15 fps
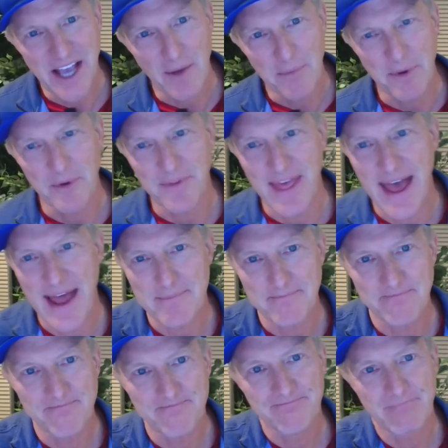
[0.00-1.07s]
help you with that.
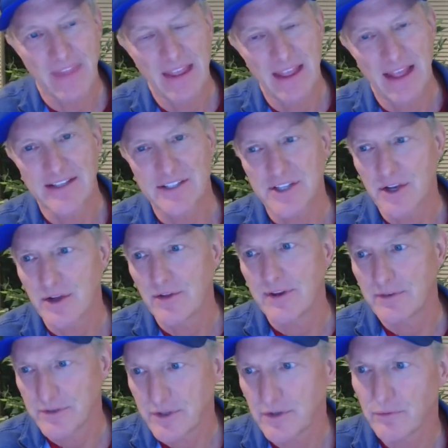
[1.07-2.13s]
And so
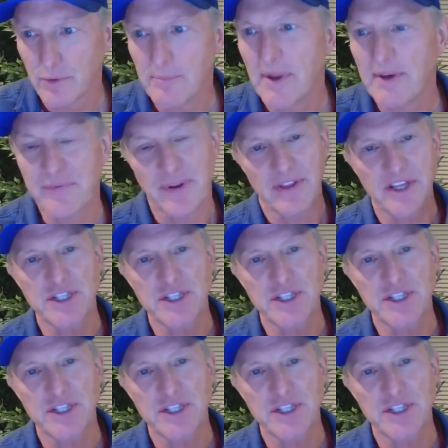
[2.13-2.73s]
they're to real benefit.